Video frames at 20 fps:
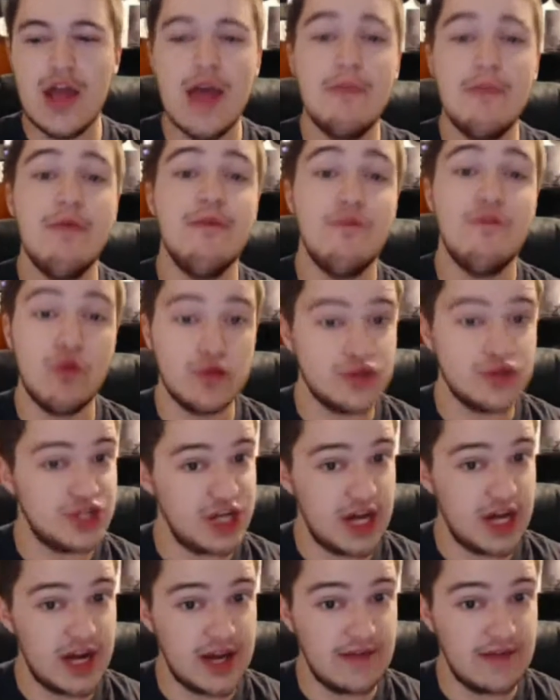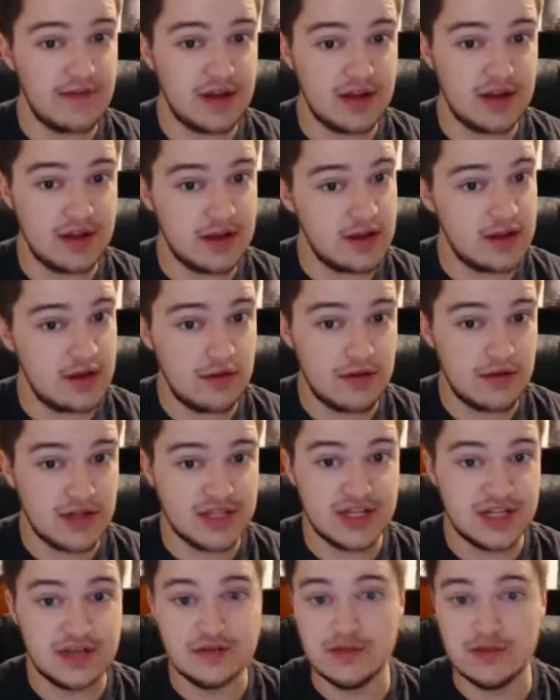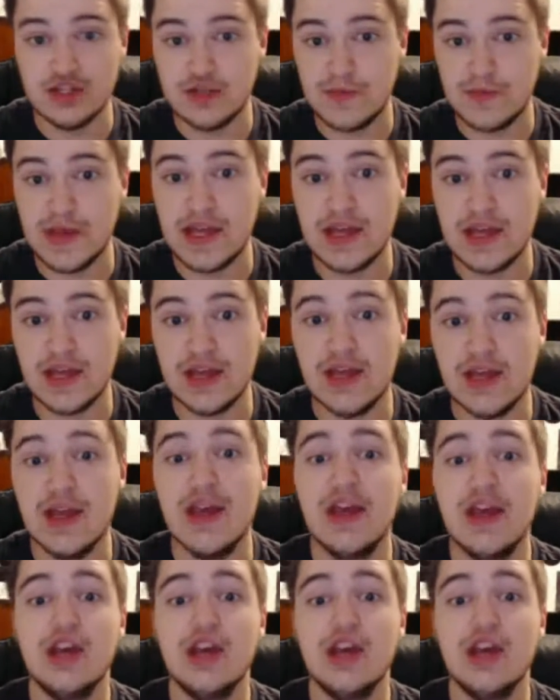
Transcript: And before she can even, continue speaking,